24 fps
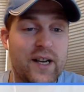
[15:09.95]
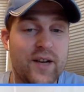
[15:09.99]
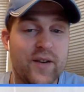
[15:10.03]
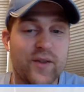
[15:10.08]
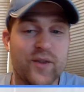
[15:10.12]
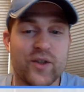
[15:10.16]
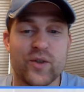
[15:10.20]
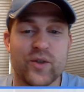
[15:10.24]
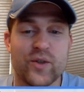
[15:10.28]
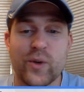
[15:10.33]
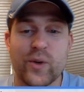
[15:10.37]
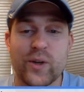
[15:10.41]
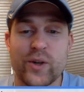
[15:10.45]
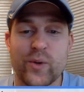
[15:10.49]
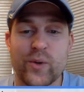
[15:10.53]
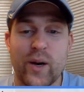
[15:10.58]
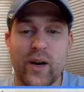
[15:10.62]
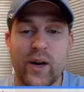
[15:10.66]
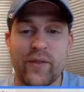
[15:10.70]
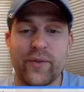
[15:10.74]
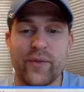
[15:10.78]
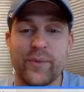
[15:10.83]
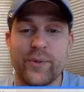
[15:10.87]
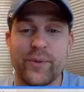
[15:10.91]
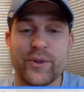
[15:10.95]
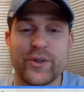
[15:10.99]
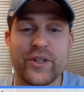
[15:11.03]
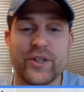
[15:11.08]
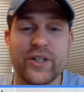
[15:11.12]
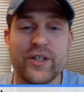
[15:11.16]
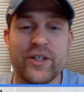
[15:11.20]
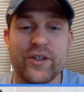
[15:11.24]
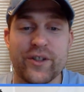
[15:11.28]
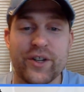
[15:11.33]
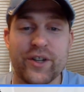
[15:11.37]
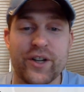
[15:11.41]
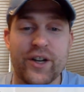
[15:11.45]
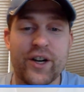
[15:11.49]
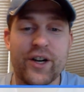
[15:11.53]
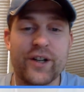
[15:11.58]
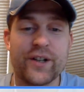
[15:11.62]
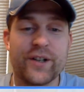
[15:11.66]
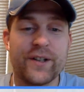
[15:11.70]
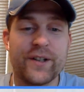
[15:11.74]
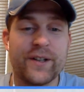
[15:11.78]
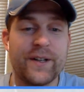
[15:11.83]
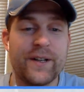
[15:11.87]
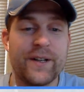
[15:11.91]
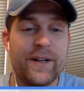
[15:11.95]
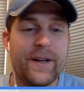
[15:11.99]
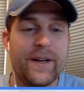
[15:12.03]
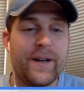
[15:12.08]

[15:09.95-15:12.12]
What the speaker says: which is what you want from your senior guard.